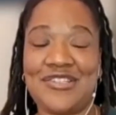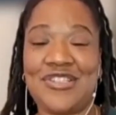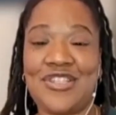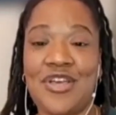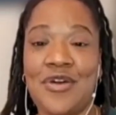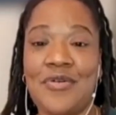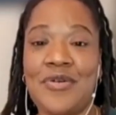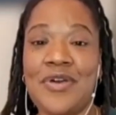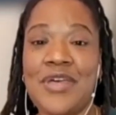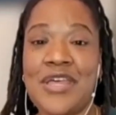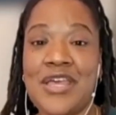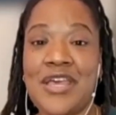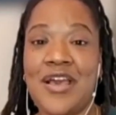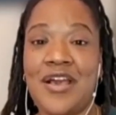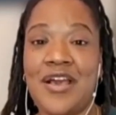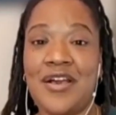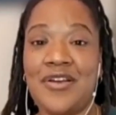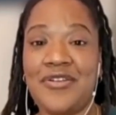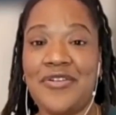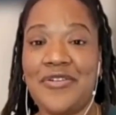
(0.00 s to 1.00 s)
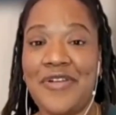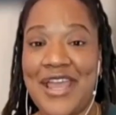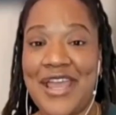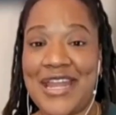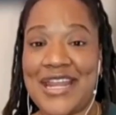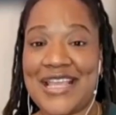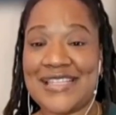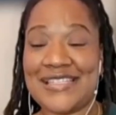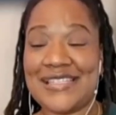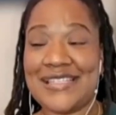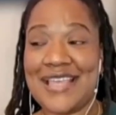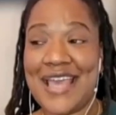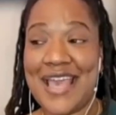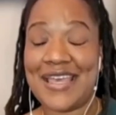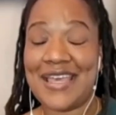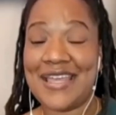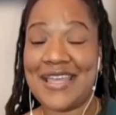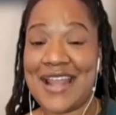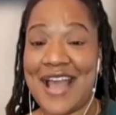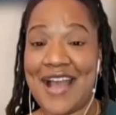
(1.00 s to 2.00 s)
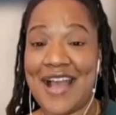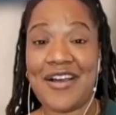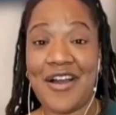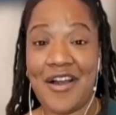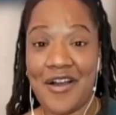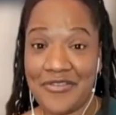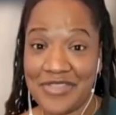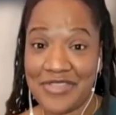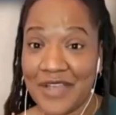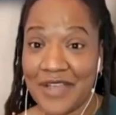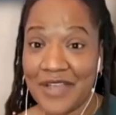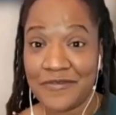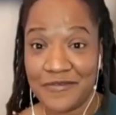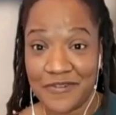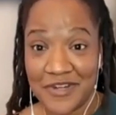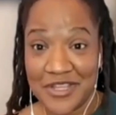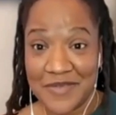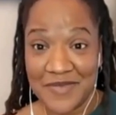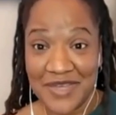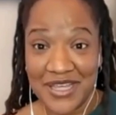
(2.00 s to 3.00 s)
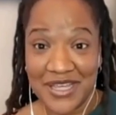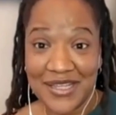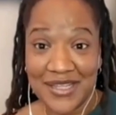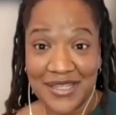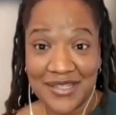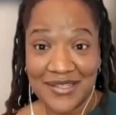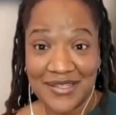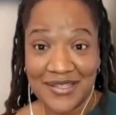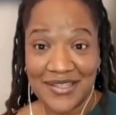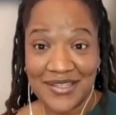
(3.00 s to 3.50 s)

So a grant is that, can I call that free money?